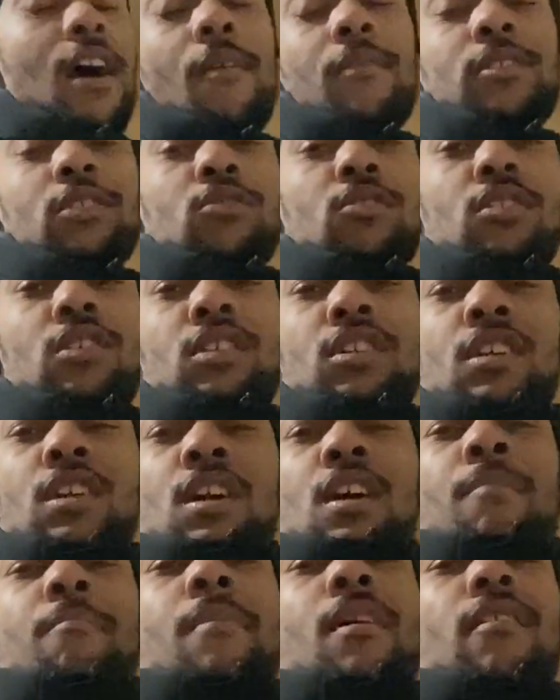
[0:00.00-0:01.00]
I was on
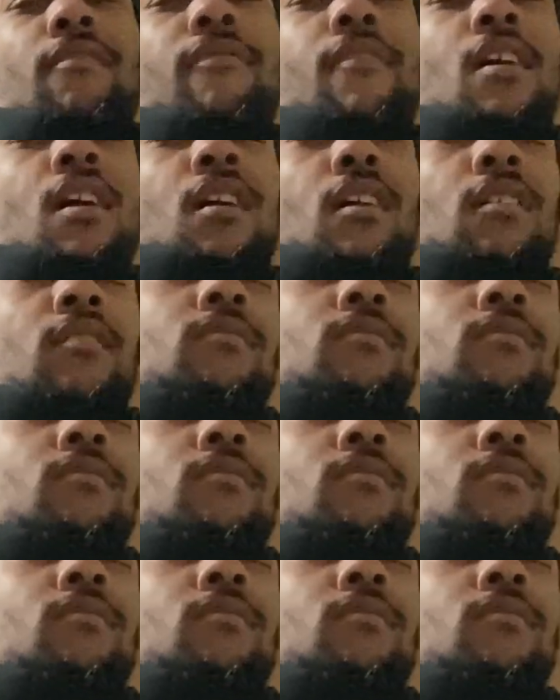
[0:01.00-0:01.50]
matter of fact,